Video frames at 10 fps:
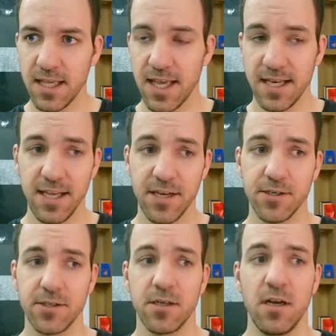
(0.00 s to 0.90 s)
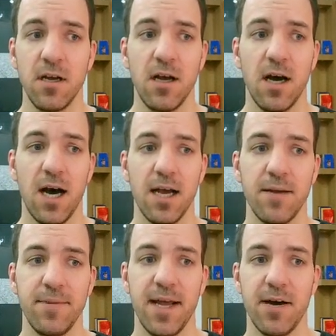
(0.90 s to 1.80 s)
in here,
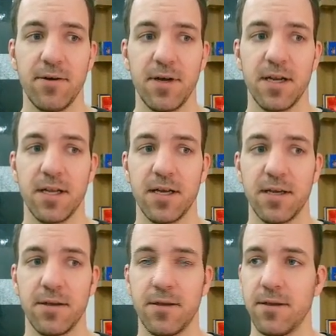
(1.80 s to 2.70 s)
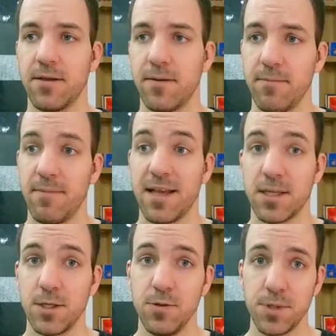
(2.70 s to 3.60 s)
I'm now going to make
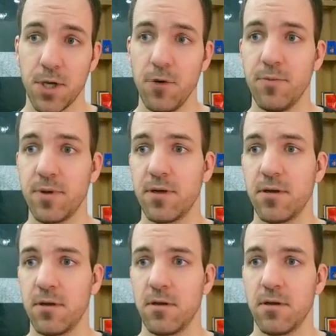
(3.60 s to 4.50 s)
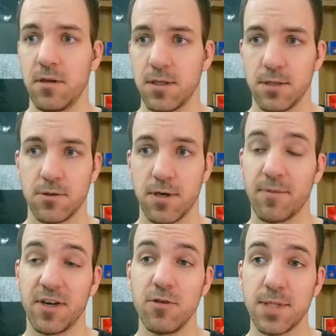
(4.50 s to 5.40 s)
a new scope, or I'm
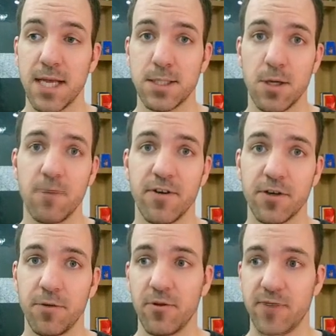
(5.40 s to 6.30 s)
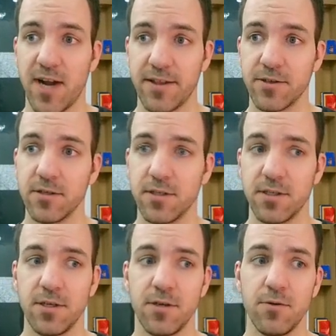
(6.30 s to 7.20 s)
going to use that scope variable rather
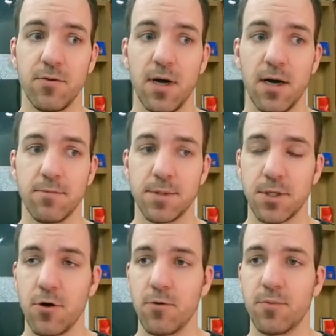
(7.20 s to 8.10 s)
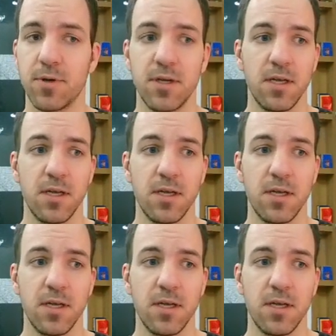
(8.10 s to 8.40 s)
to do scope.launch.